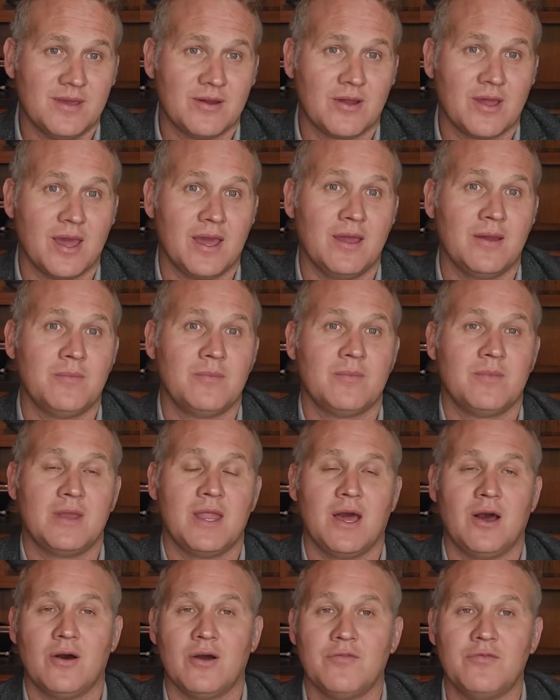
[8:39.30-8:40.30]
Okay?
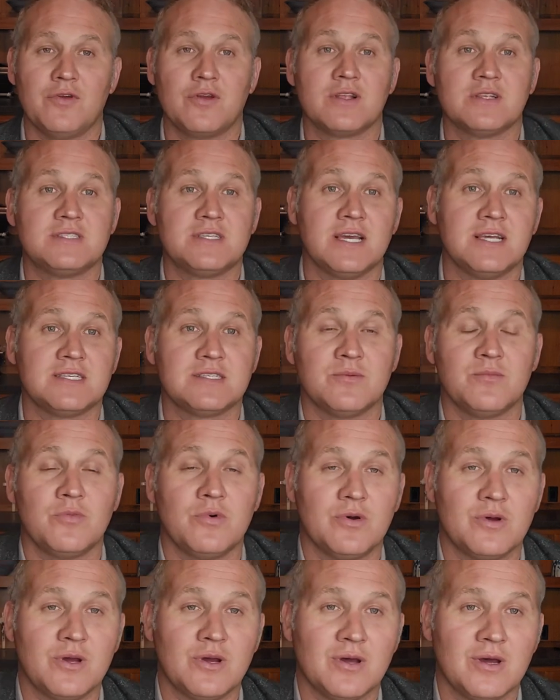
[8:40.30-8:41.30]
Now, if you can say
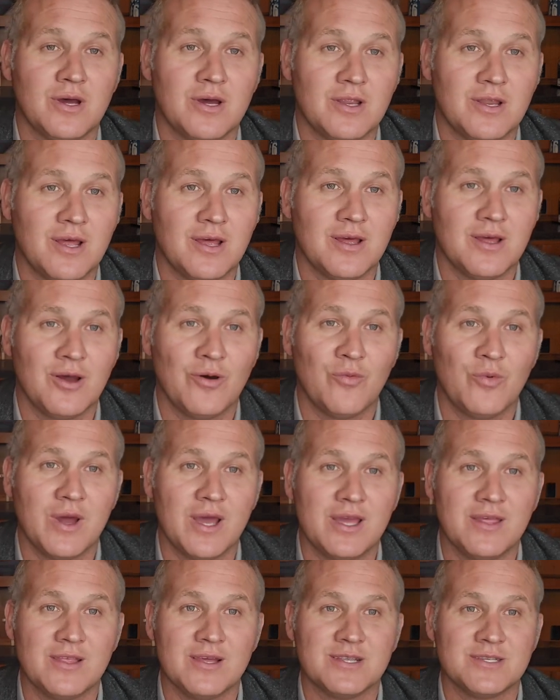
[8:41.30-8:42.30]
a
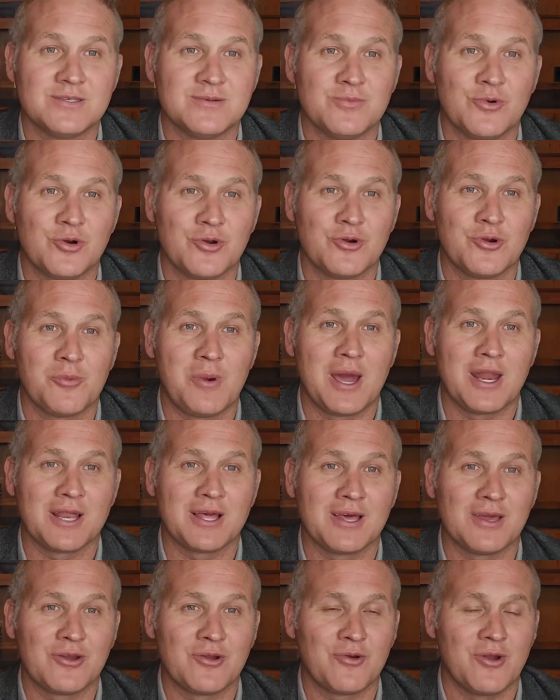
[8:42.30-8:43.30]
way that's more
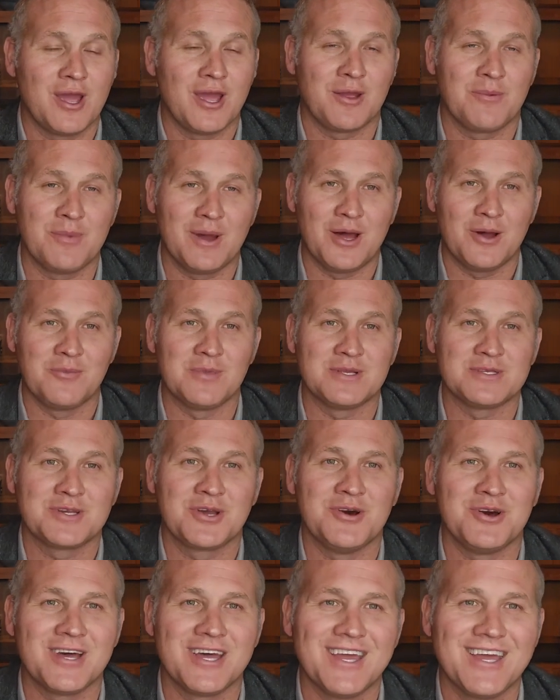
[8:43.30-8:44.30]
grammatically correct, by all means,
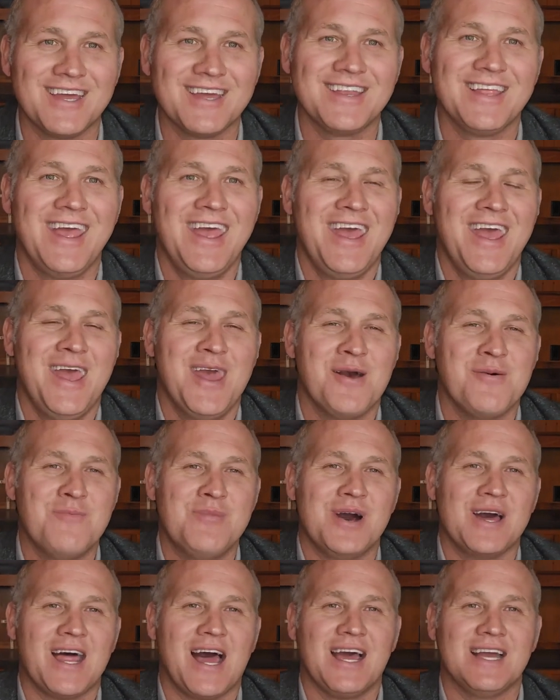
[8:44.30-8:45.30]
go ahead.
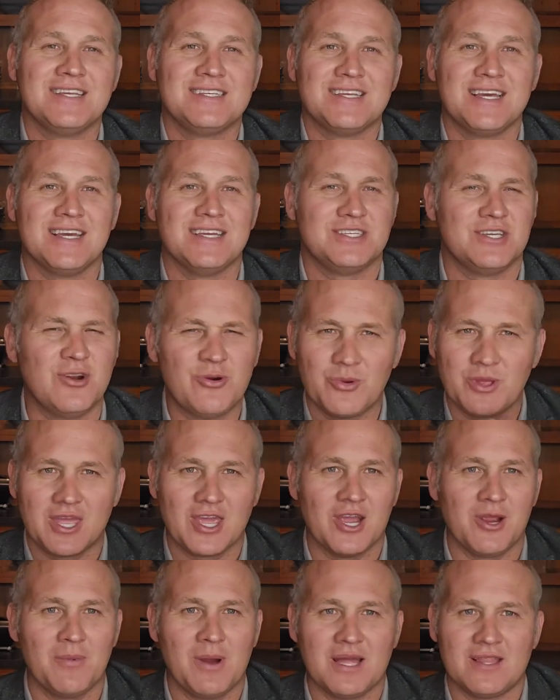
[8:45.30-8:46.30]
But I say, so you don't really
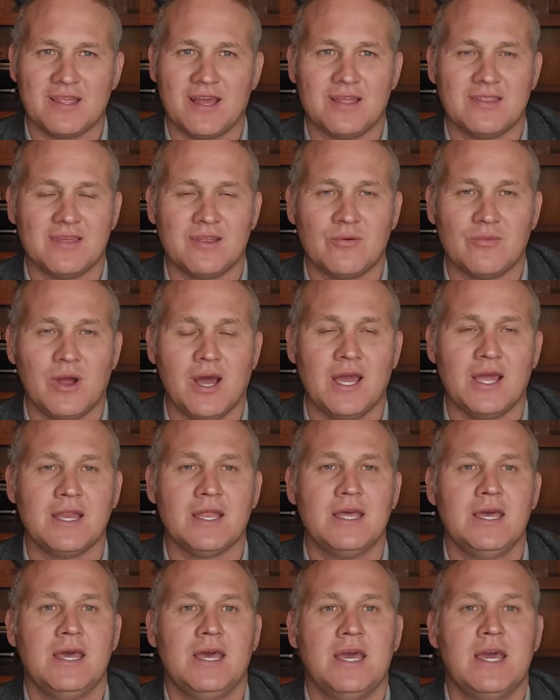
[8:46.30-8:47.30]
care about that then, right?
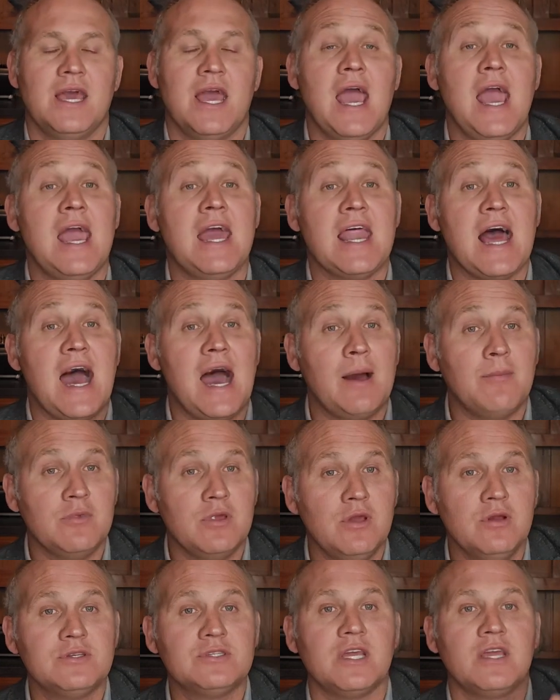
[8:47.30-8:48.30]
And I'm
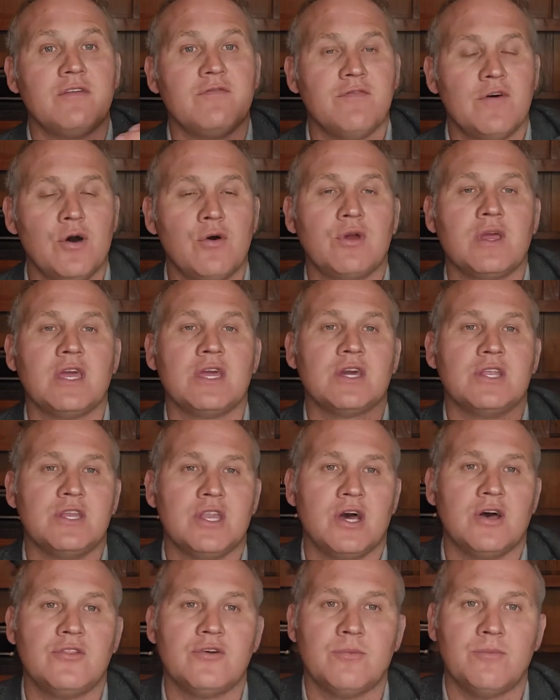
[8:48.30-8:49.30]
usually invoking
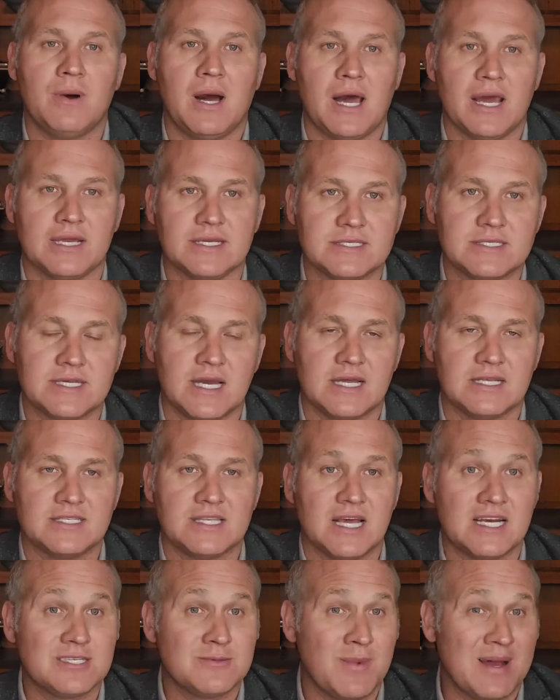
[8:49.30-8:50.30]
another buying sign.
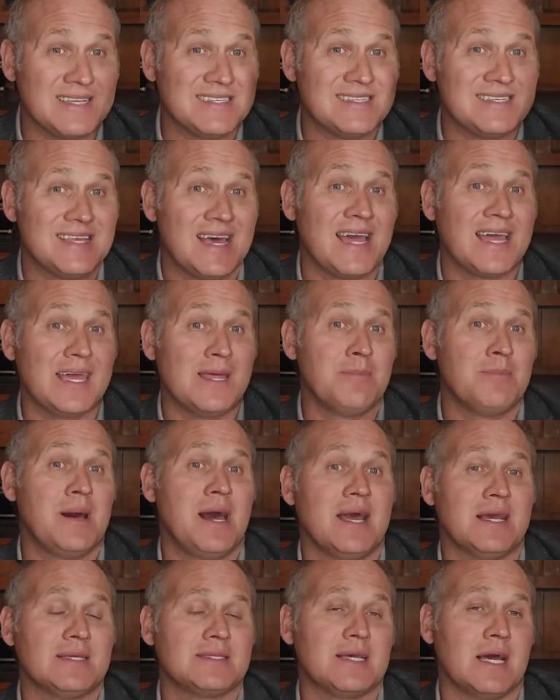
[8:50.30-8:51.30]
So that's my second
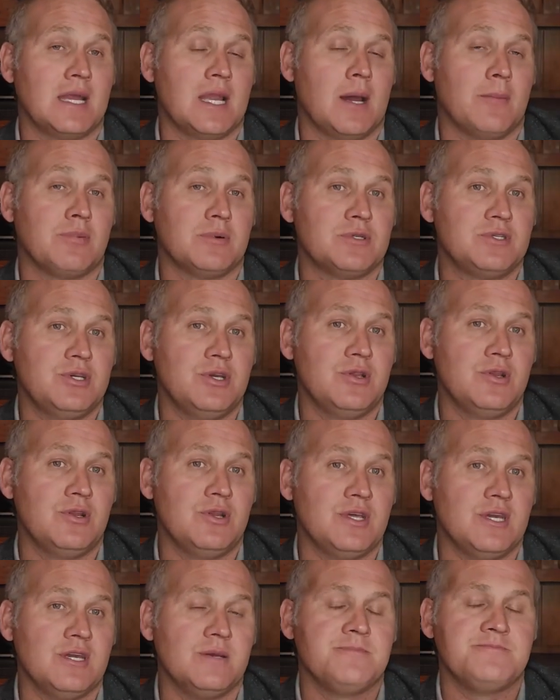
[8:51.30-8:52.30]
buying sign
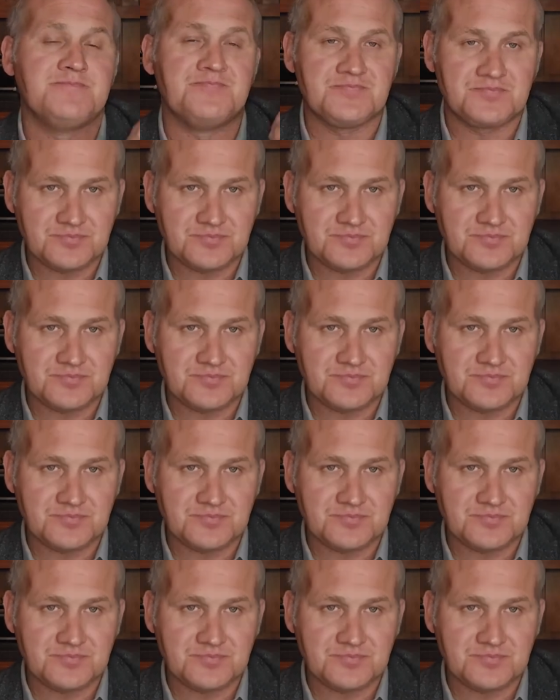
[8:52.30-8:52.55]
opportunity